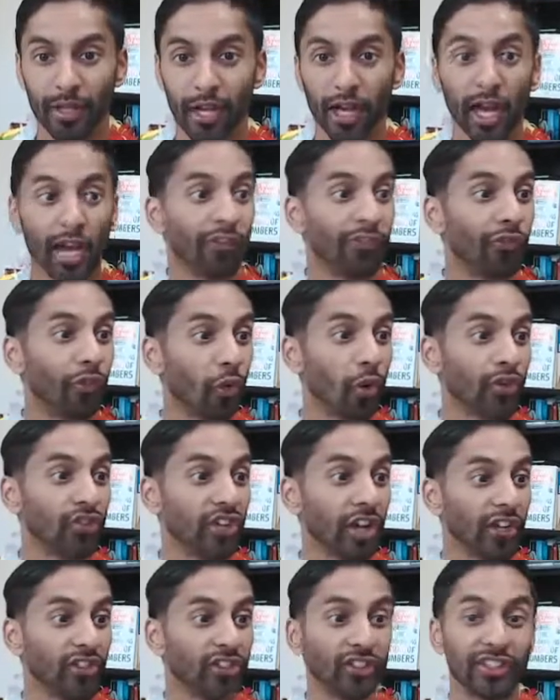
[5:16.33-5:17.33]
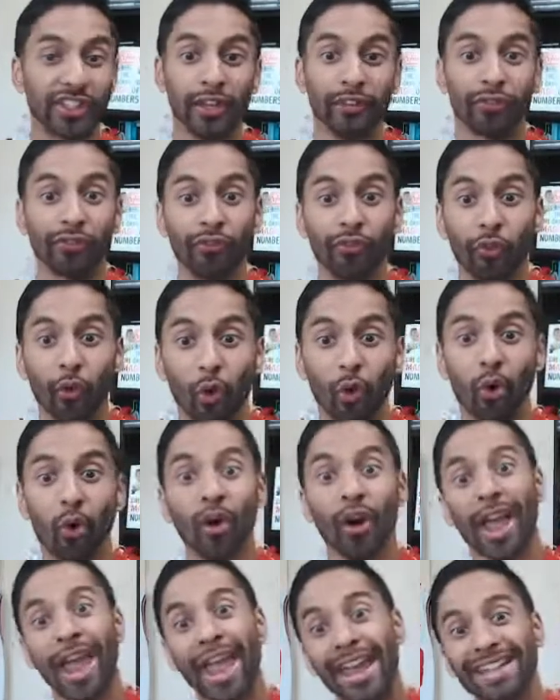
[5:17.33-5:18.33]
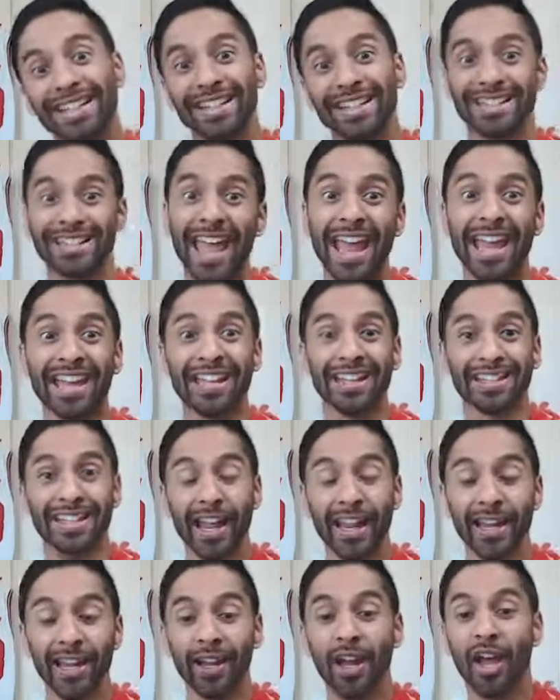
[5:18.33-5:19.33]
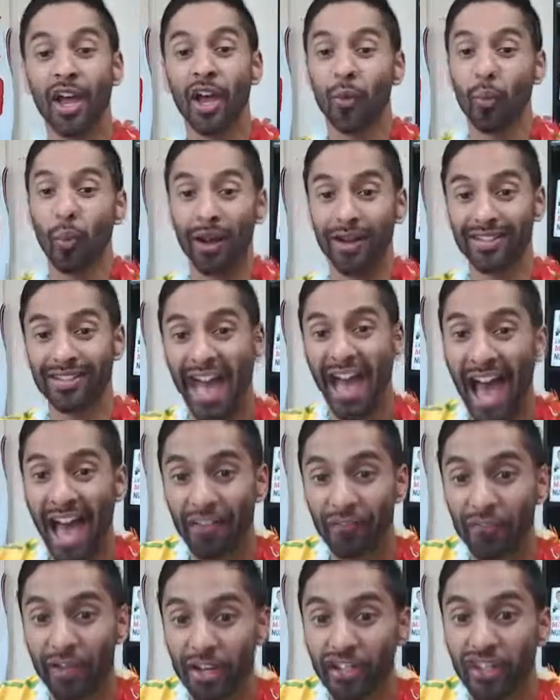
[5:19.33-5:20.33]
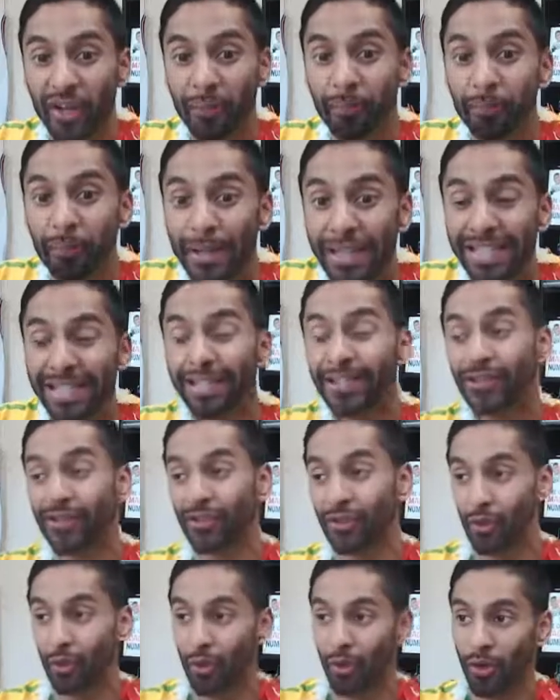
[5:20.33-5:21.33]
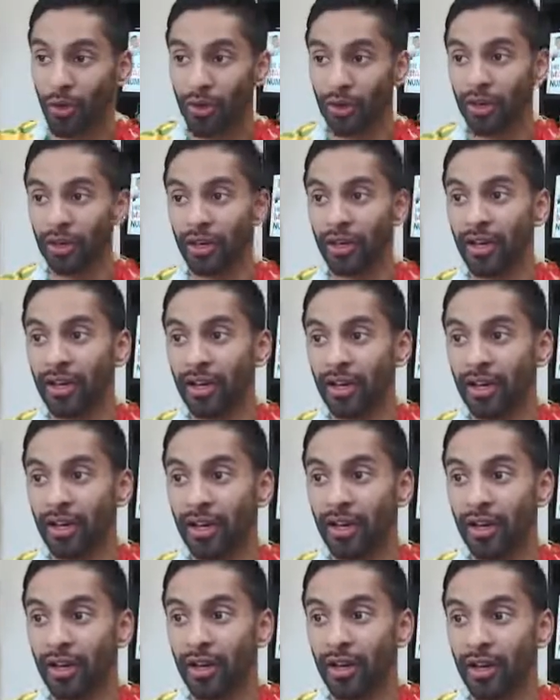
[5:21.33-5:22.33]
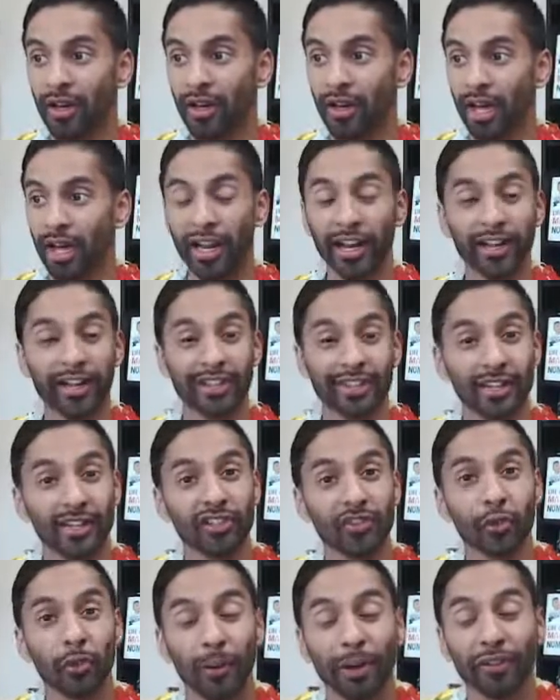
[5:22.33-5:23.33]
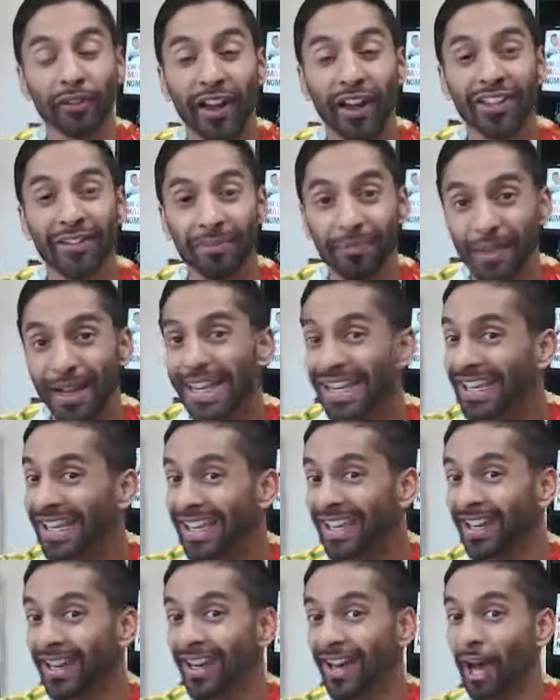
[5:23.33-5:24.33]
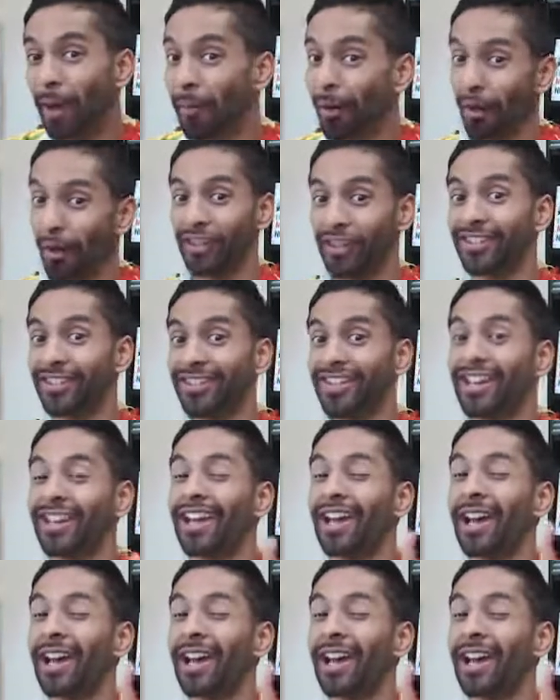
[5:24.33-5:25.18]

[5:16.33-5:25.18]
4 judges give 4, 8, 10 and 10. What's the average mean score? And I had a discussion with one of my friends, Millie, about this.